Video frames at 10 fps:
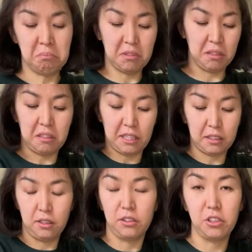like
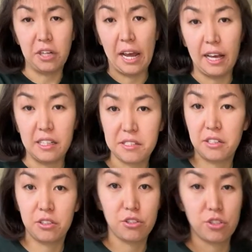not health
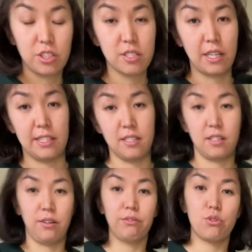condition, it's icing,
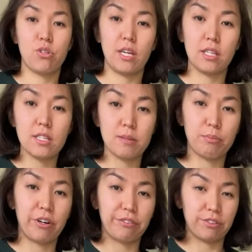I would say it's a
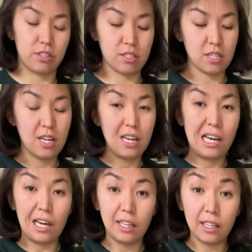preference.
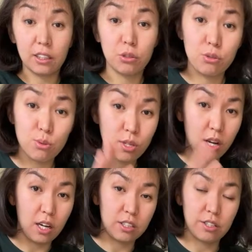I like to use the
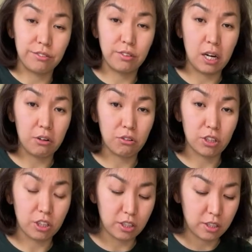atta
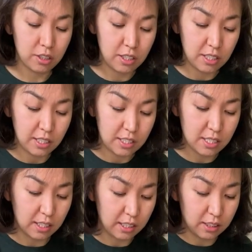flour. It's a
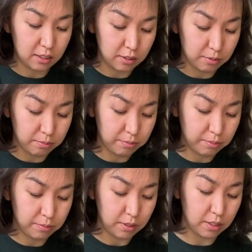little,
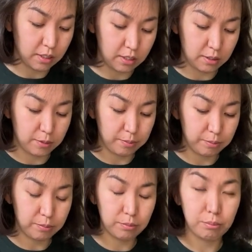
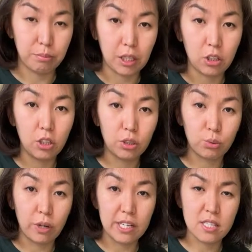but
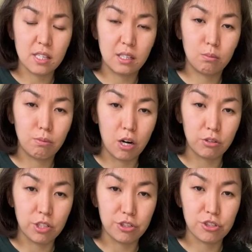color-wise, little
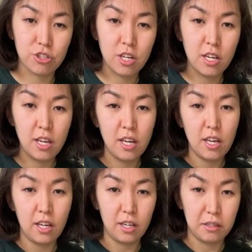brownish,
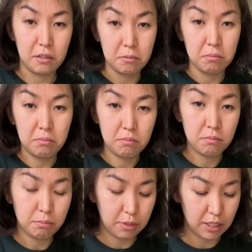
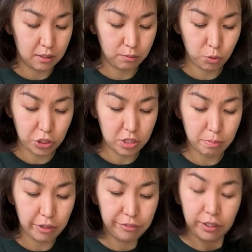but it works
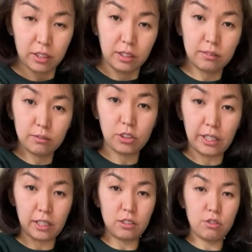perfectly. So I got